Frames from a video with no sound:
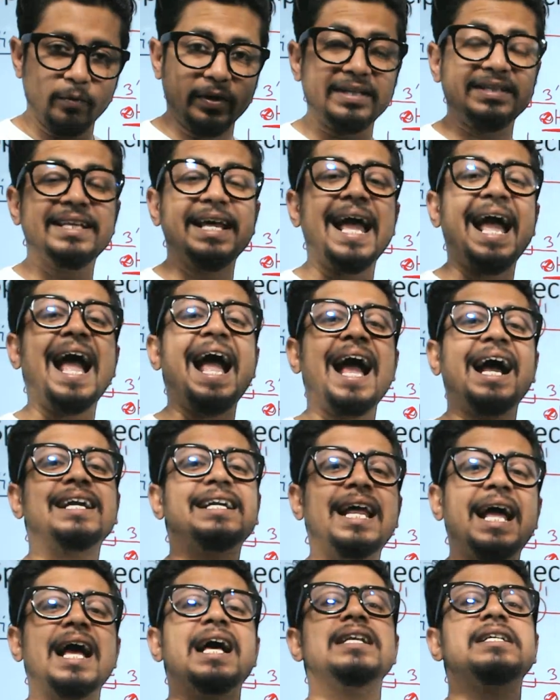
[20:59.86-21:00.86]
when they
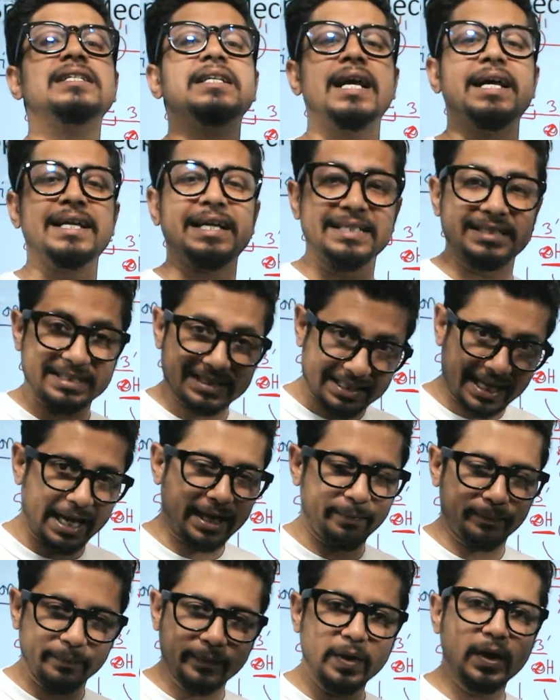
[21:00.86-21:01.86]
act as an
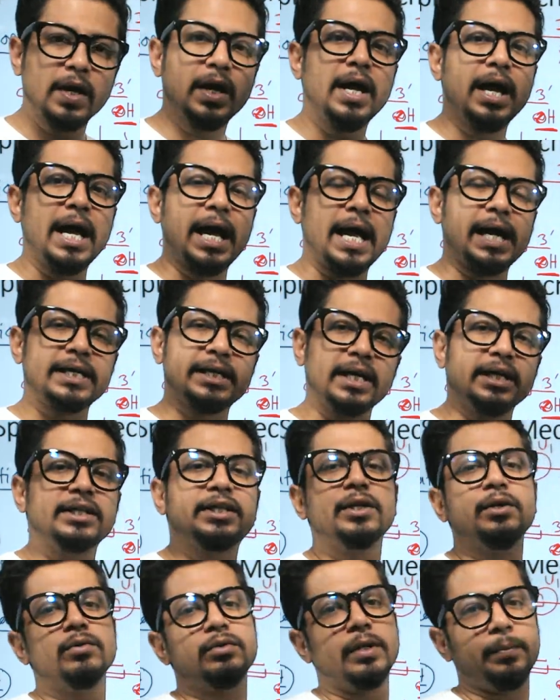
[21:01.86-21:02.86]
enzyme and
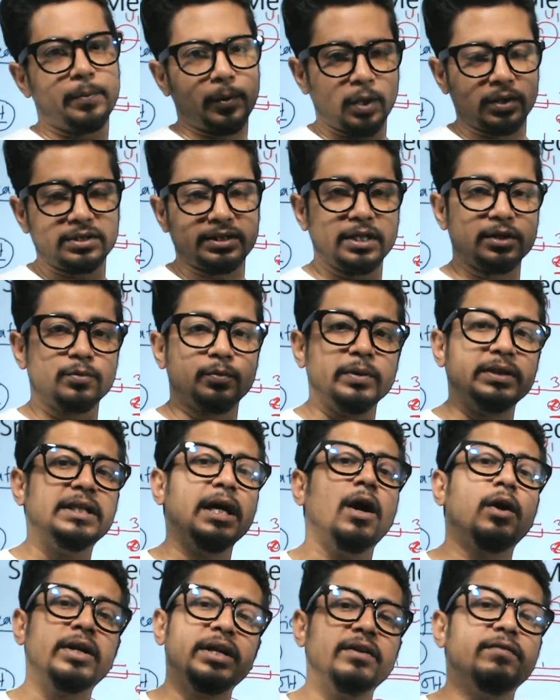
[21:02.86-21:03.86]
continue the process
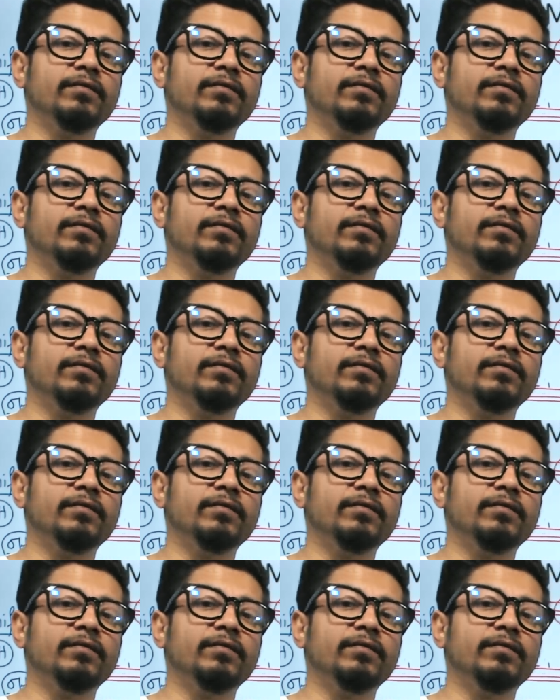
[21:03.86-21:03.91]
without